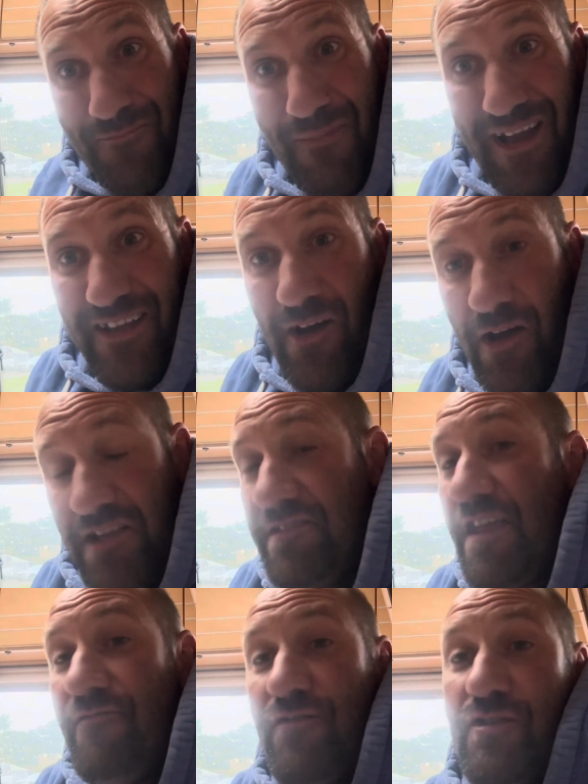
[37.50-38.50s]
back, guys.
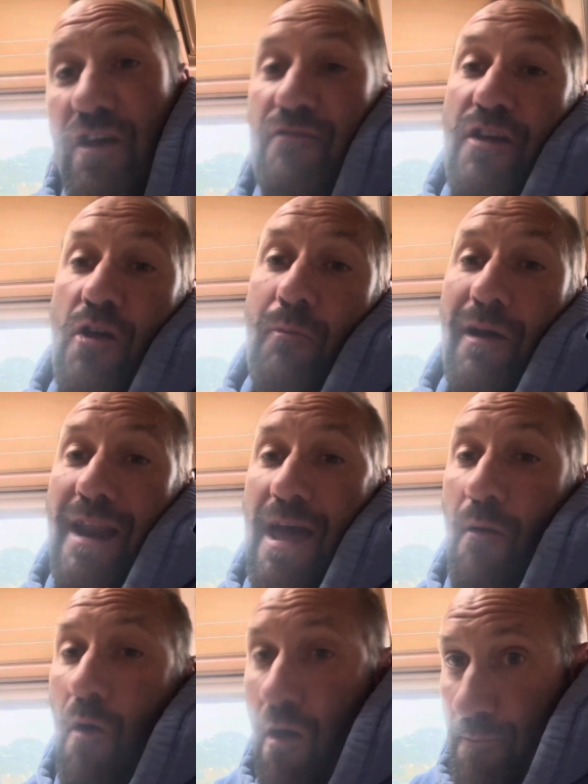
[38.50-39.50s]
If you don't know by now,
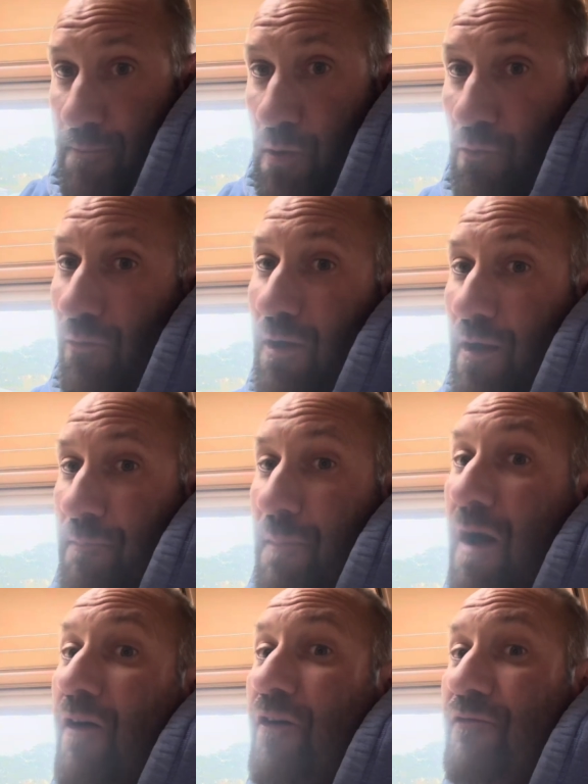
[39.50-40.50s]
I'm Paul. I'm
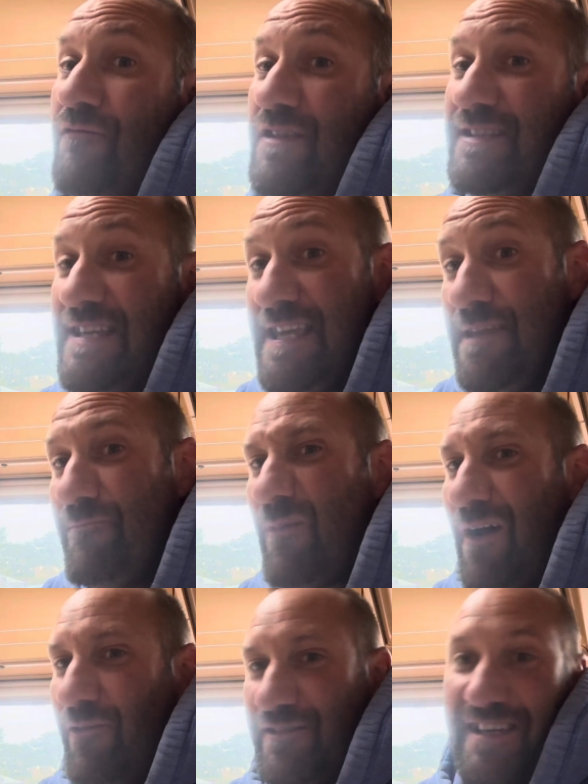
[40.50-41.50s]
part of the team.
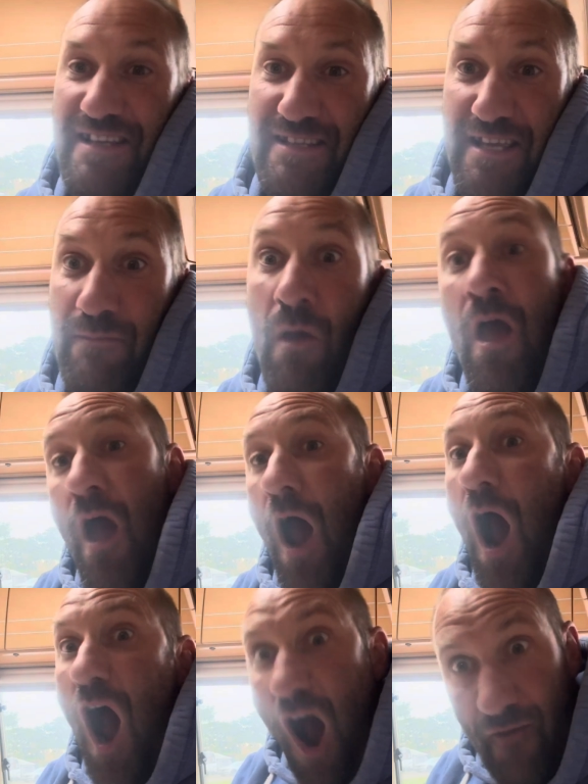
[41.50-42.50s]
Well, I say team.
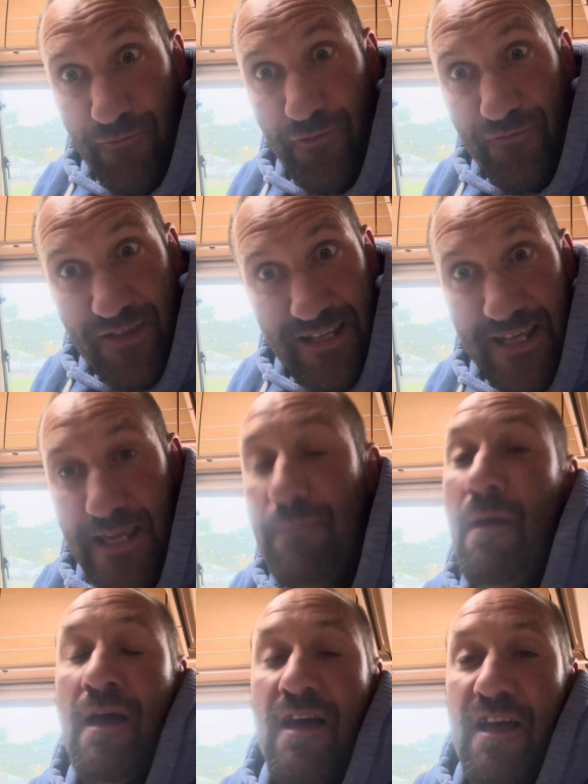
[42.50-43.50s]
Half of the team
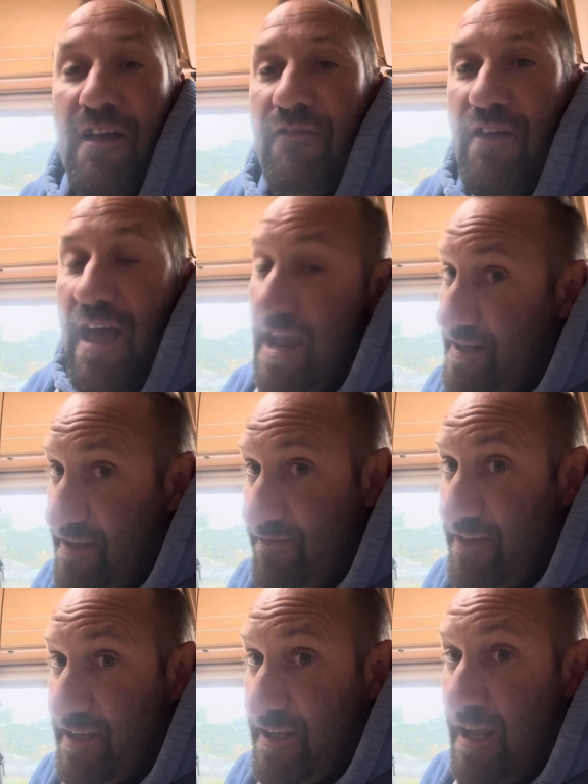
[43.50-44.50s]
that edit
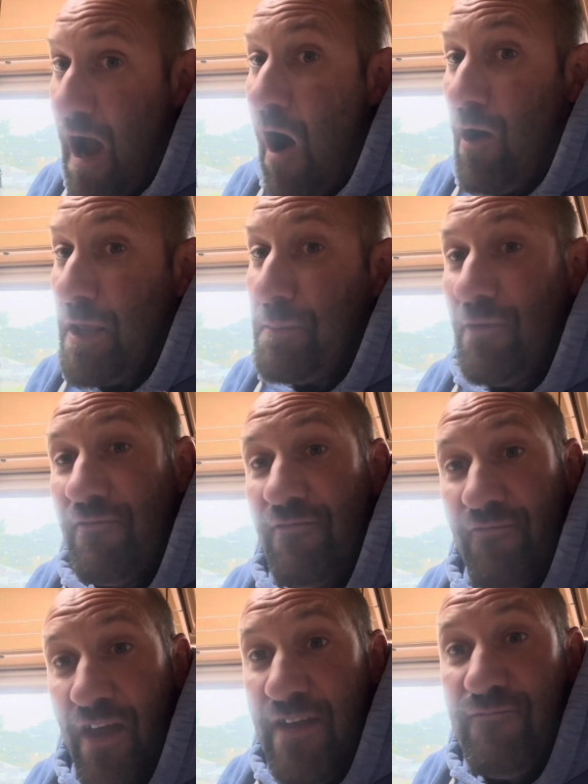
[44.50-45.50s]
the
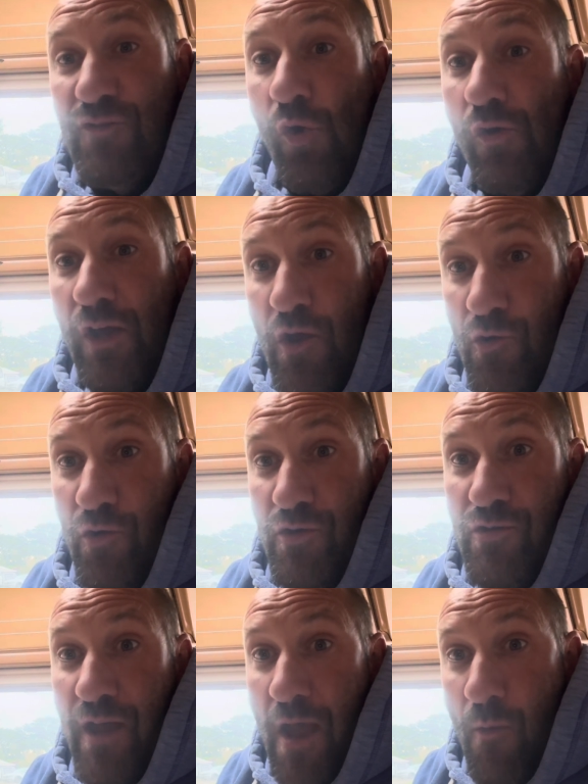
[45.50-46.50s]
OURLEAPOFFAITH.co.uk
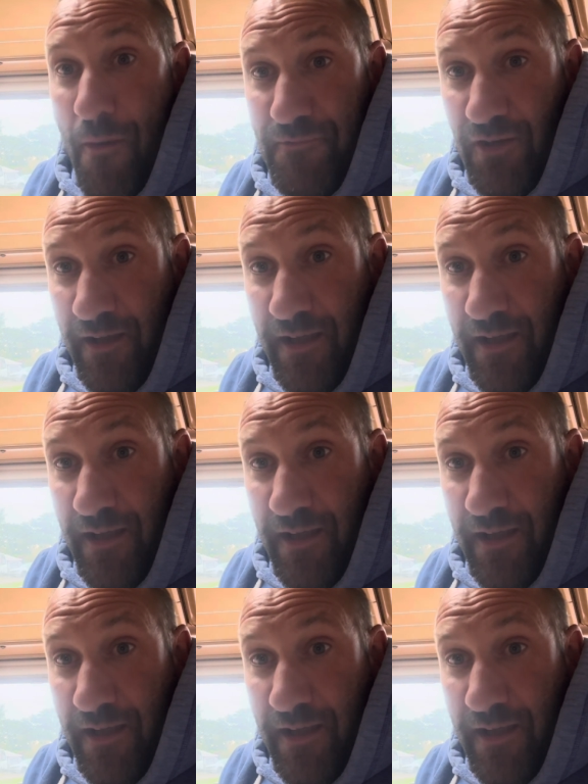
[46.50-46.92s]
website.